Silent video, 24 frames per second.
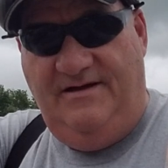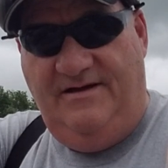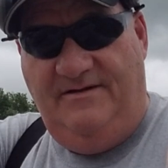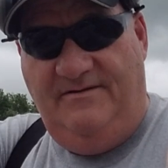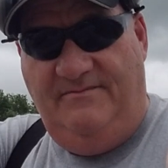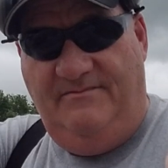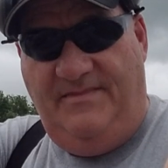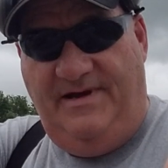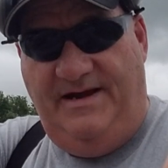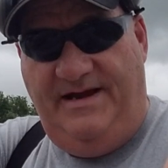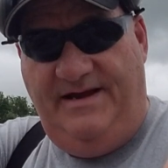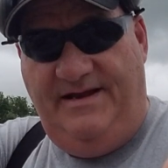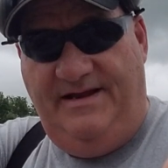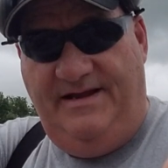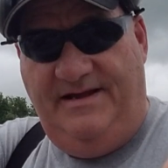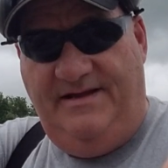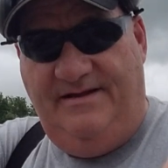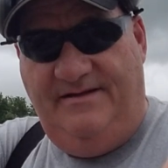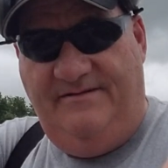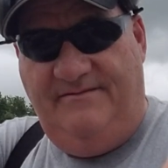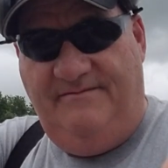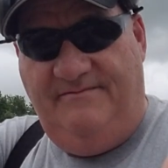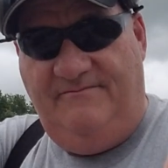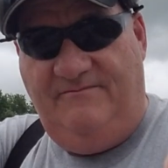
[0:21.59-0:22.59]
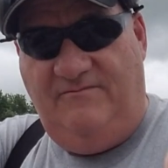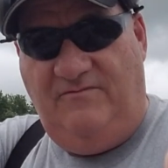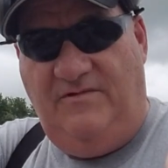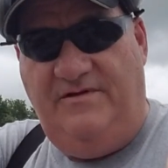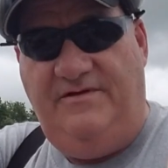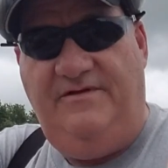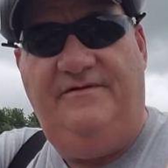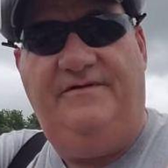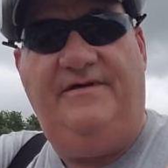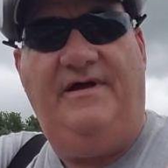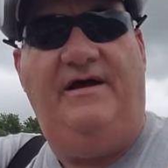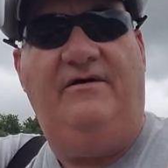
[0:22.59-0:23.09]
made in, when
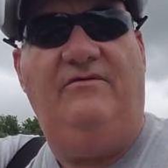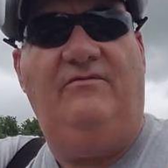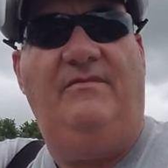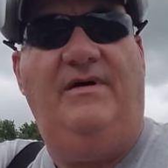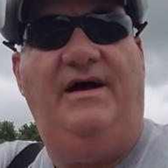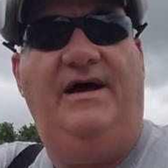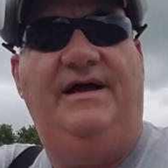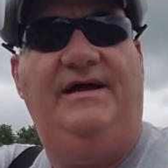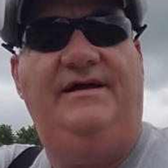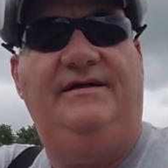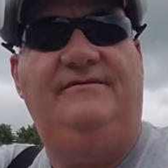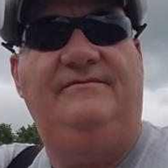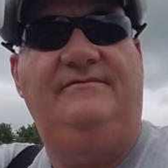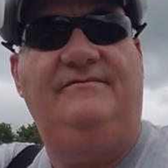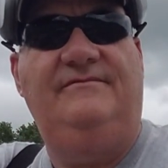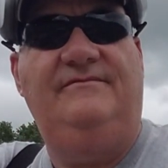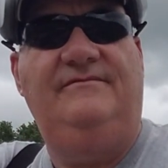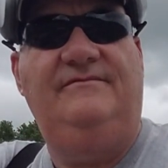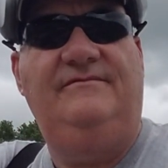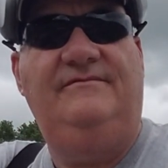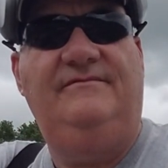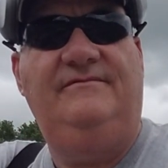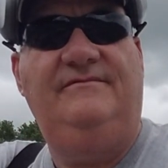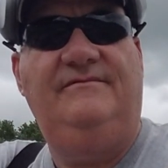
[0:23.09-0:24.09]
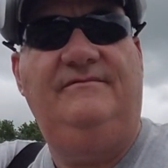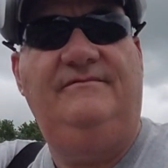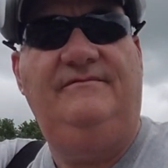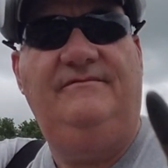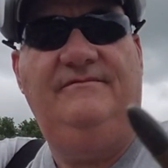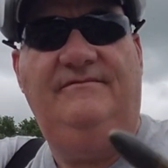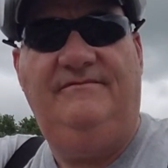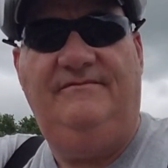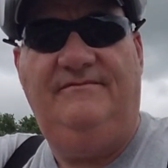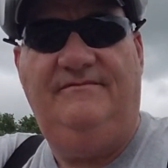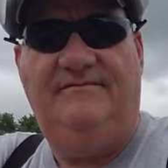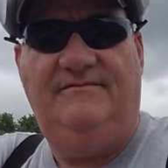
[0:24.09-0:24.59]
did you say it was made?
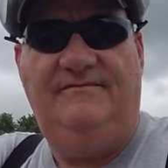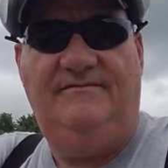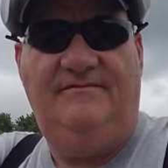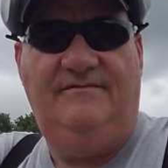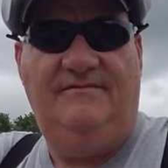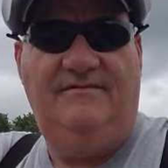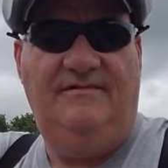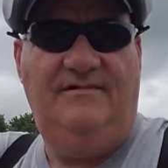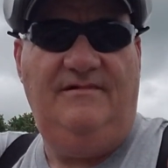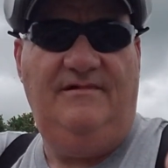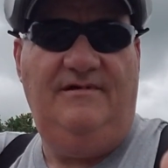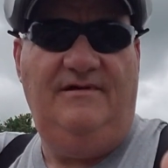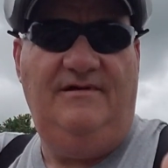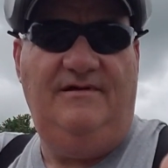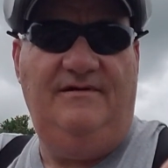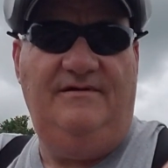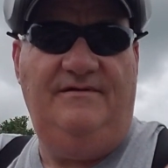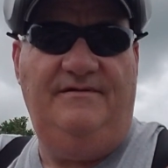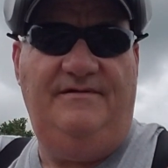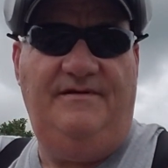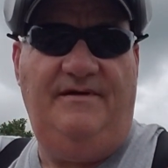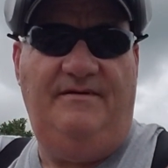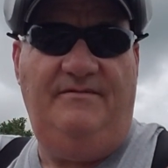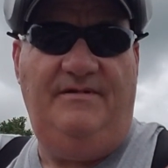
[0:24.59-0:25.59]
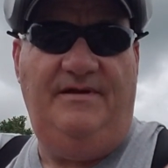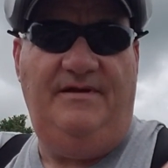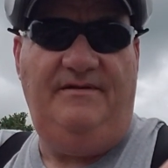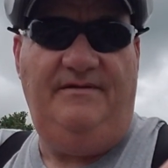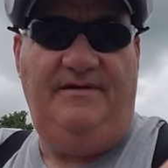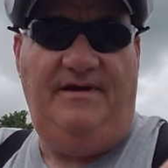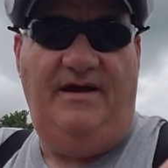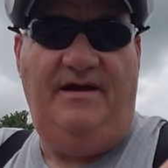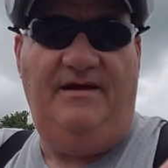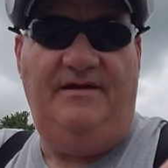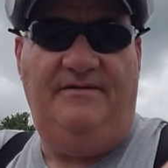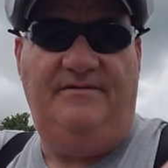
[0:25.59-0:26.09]
Uh, 78. 70,
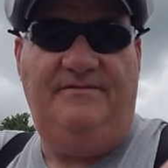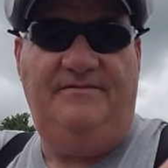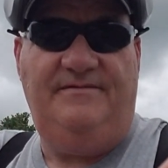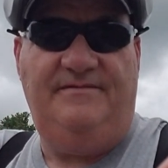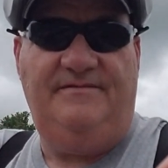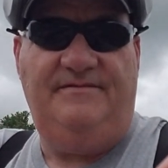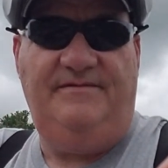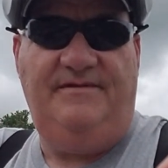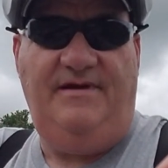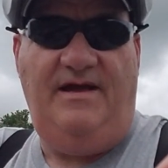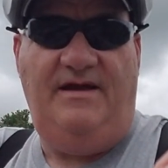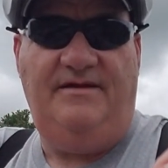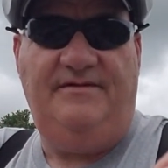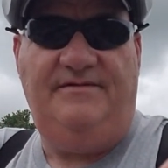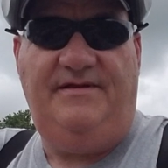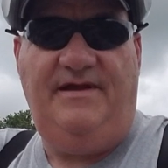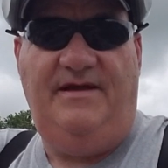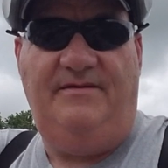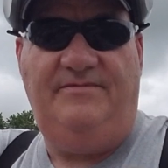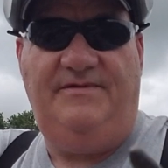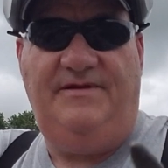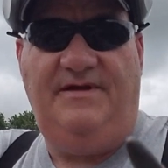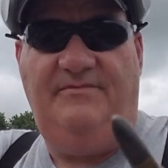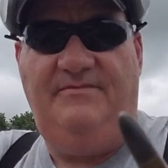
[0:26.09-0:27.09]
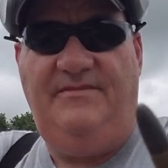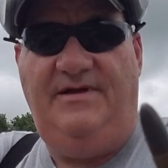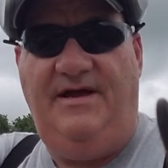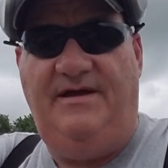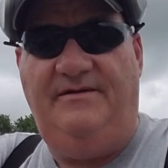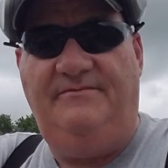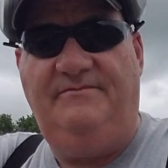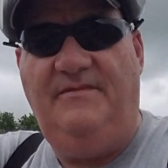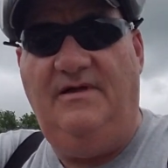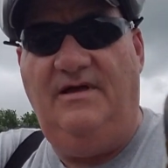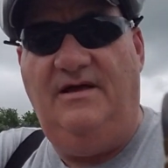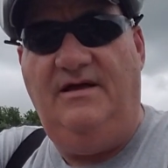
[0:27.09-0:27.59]
yes, yeah, stamp 78.
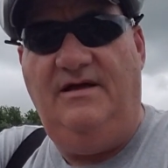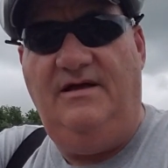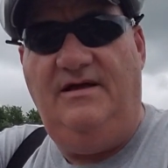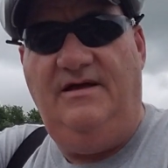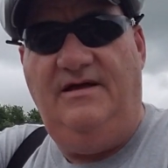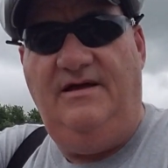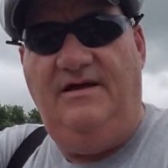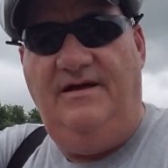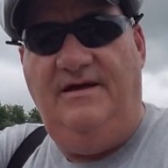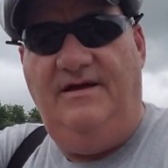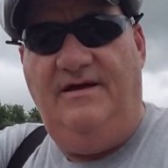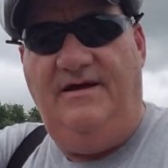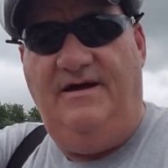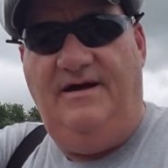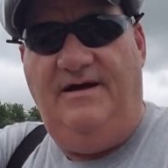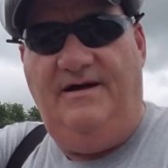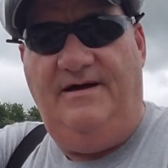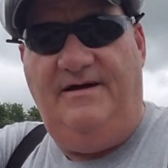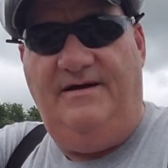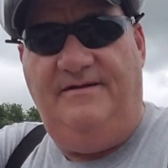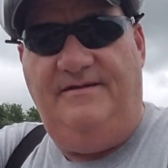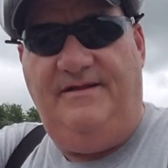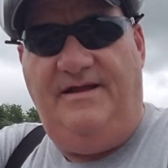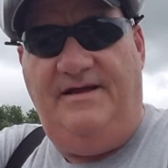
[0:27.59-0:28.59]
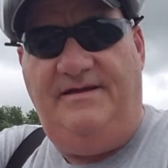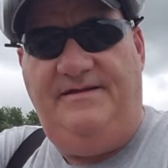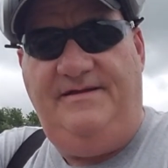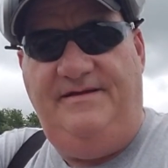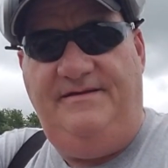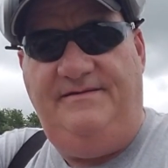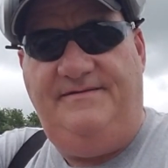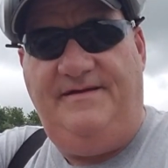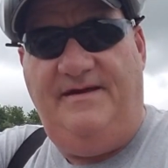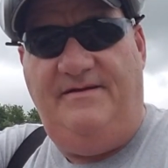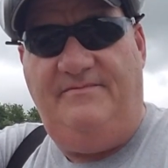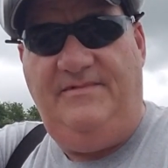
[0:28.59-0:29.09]
Uh,
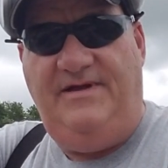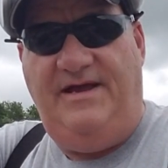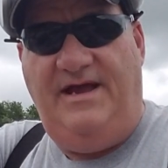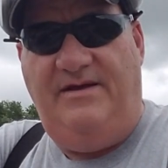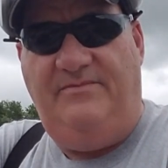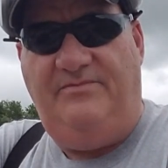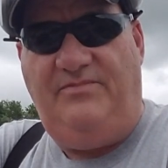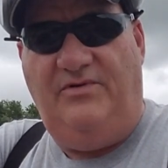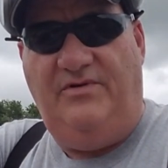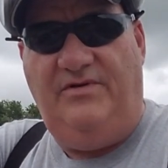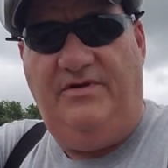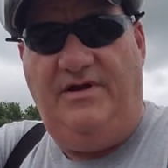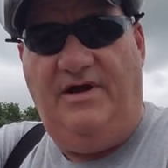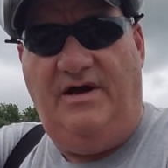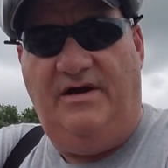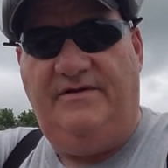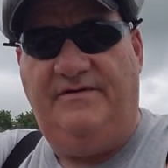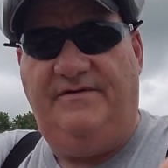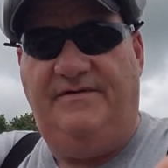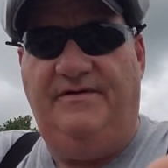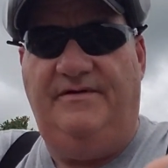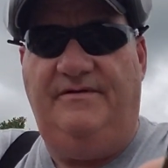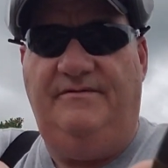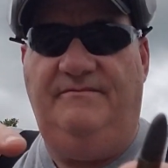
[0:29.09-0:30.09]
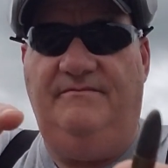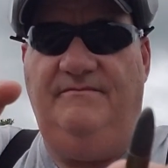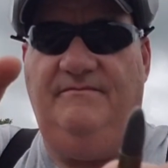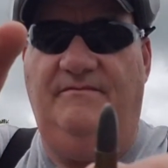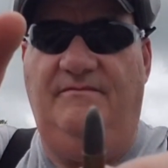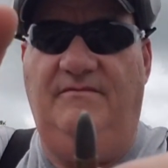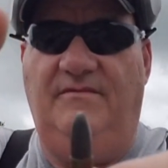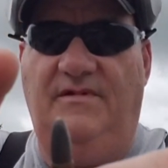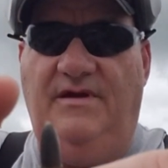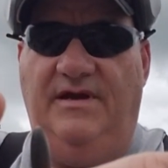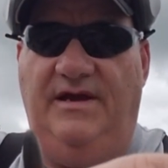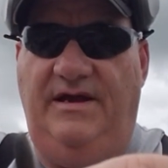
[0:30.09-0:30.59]
1978 production
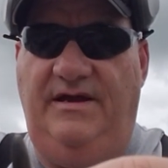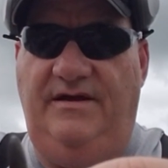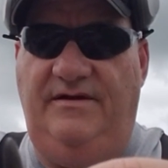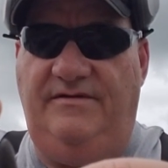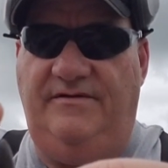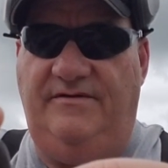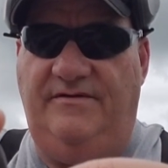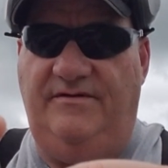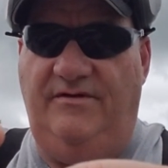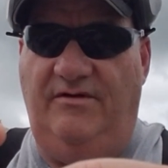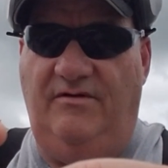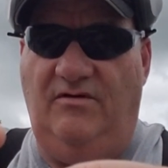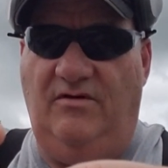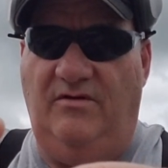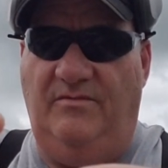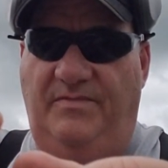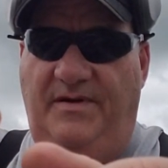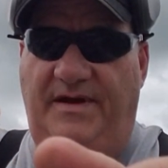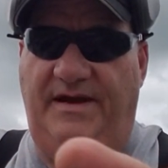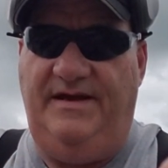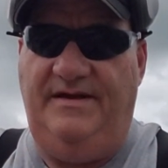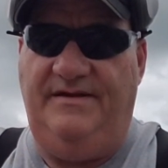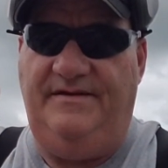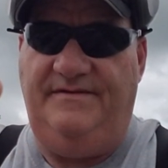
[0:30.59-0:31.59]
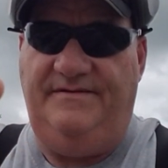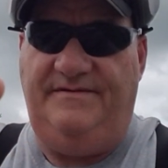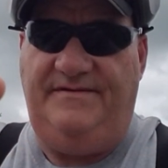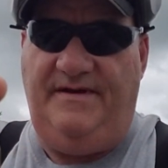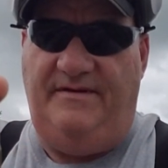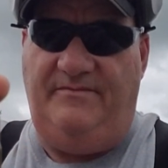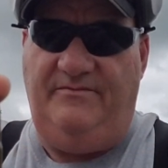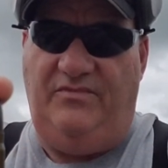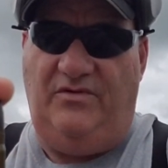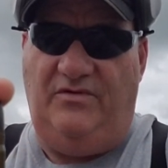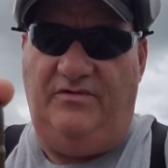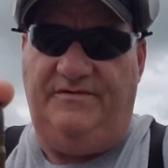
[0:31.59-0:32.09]
East European
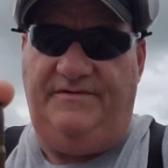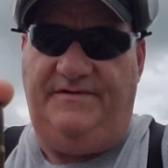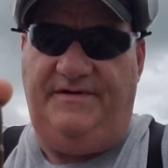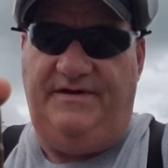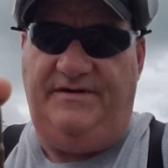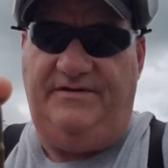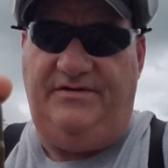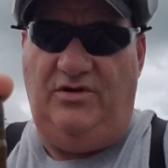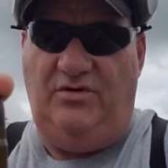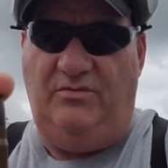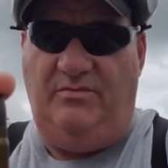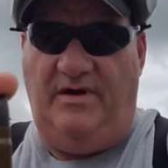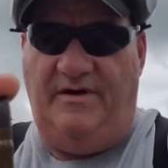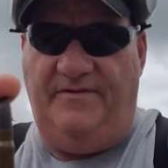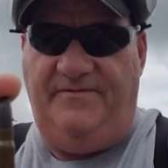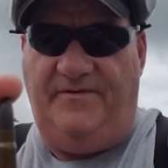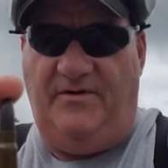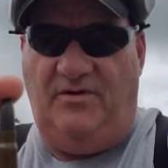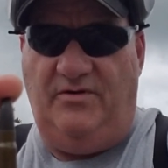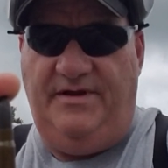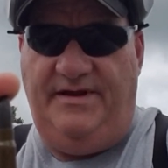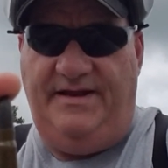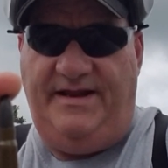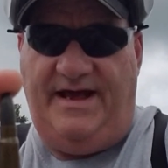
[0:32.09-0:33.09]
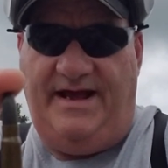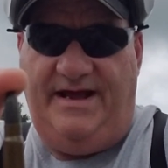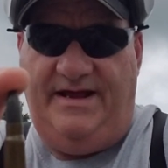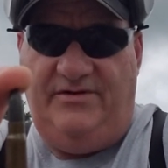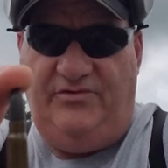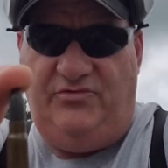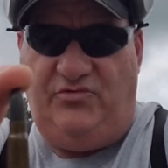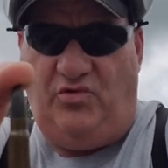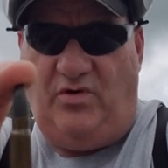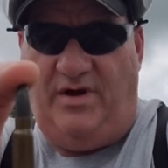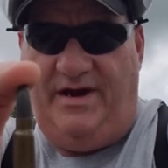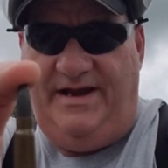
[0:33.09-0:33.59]
7.62 by
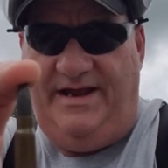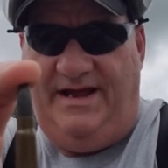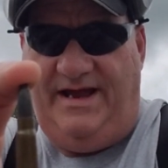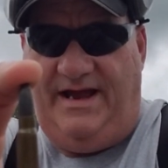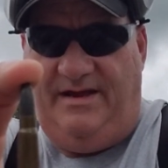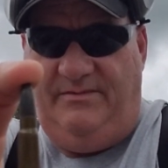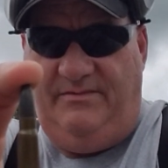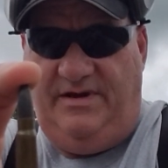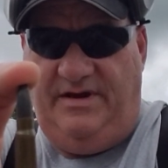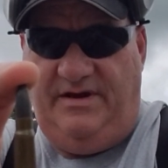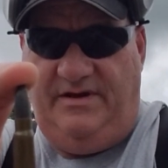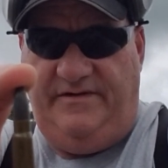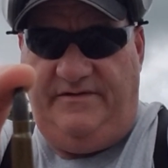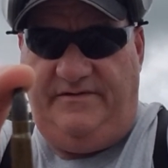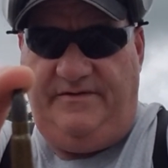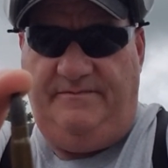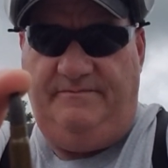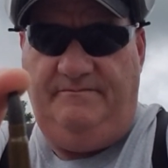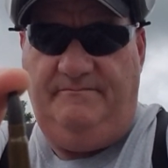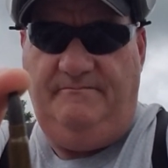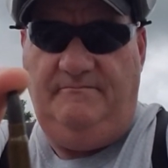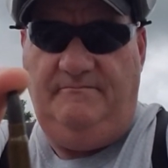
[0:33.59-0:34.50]
39 training ammunition.